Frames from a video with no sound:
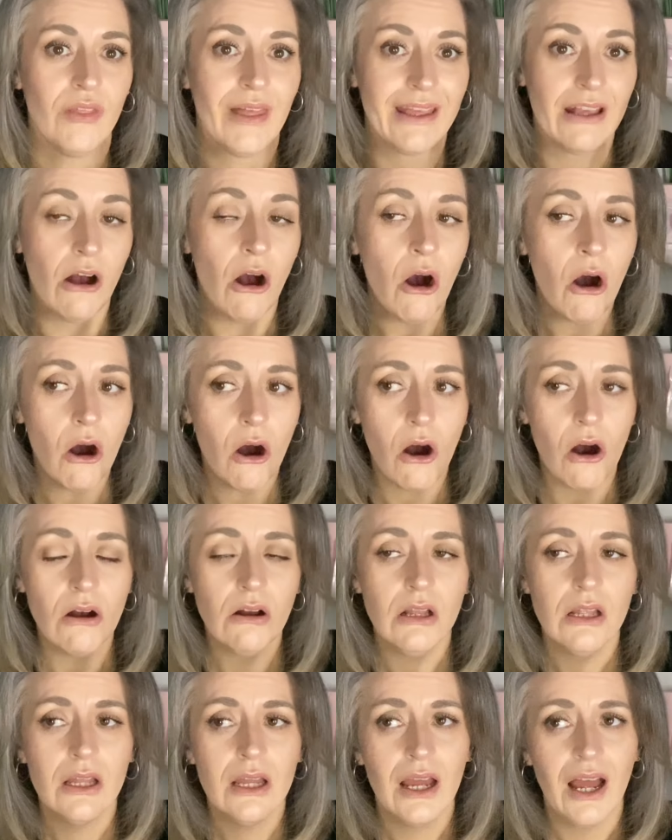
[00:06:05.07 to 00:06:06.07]
they are.
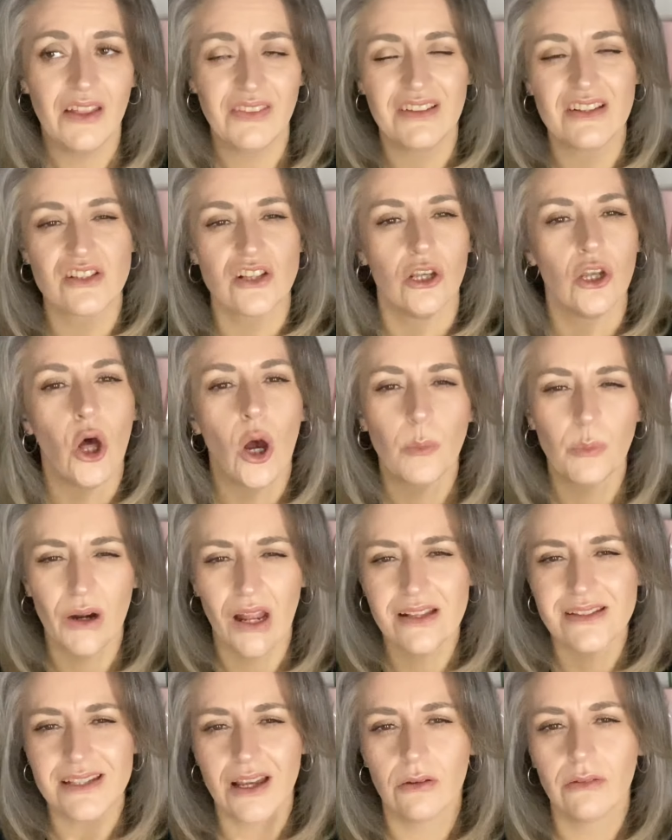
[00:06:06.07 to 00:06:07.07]
I think there's a lot of
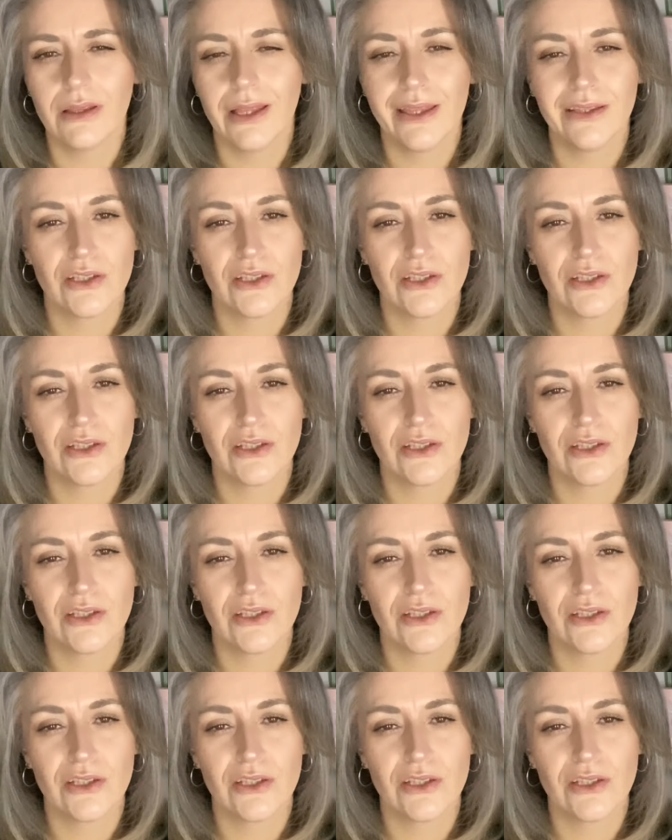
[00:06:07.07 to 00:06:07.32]
brands out there